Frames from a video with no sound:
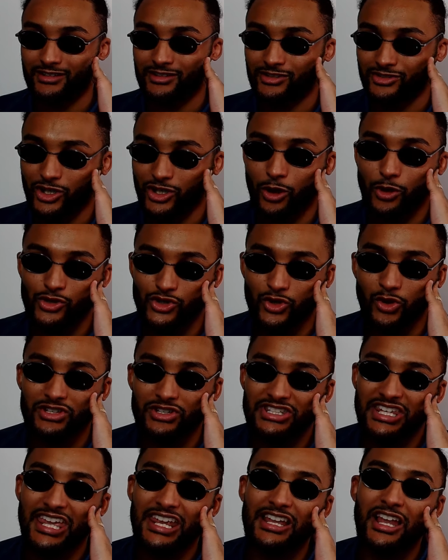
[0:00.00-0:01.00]
Joe
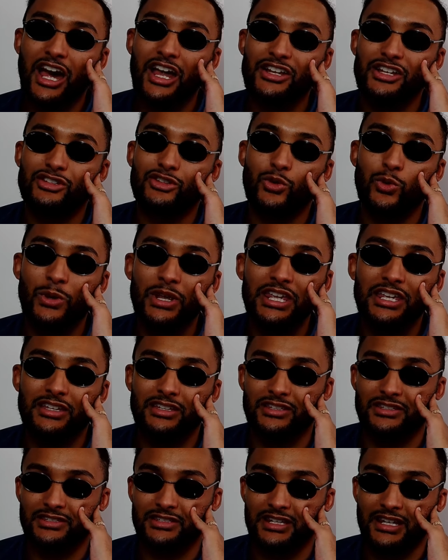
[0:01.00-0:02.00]
Joyce, he liked the
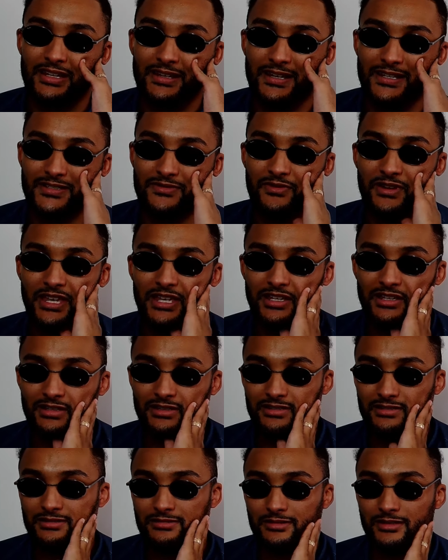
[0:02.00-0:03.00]
tweakers in Las
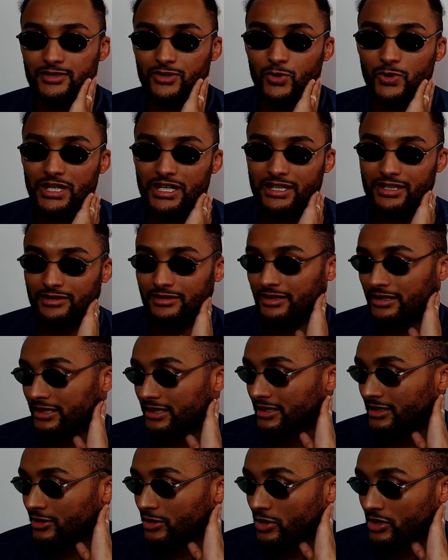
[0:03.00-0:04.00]
Vegas, the tweaker
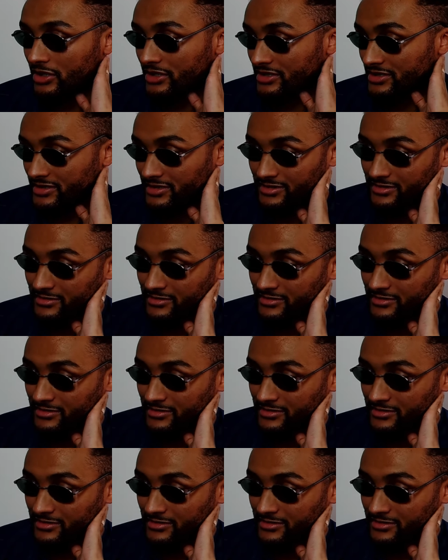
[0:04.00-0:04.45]
hookers.